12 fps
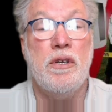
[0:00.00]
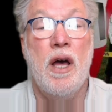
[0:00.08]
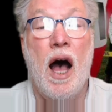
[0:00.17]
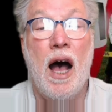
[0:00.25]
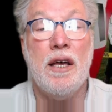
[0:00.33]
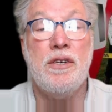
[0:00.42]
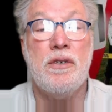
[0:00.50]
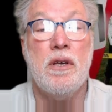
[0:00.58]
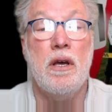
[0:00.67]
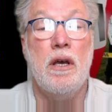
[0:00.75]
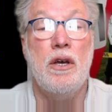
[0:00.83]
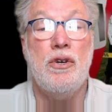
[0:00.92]
T A S S
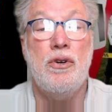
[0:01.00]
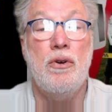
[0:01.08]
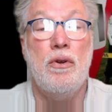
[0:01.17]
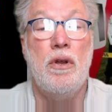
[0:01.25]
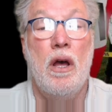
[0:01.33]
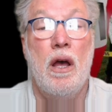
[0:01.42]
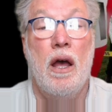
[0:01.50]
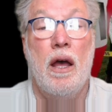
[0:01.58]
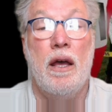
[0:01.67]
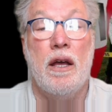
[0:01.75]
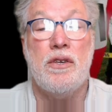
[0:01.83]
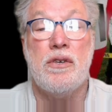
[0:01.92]
issued
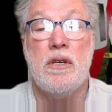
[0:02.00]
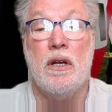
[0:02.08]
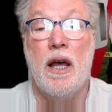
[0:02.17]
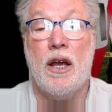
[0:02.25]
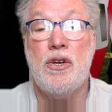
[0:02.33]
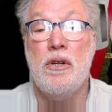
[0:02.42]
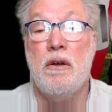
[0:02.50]
its selection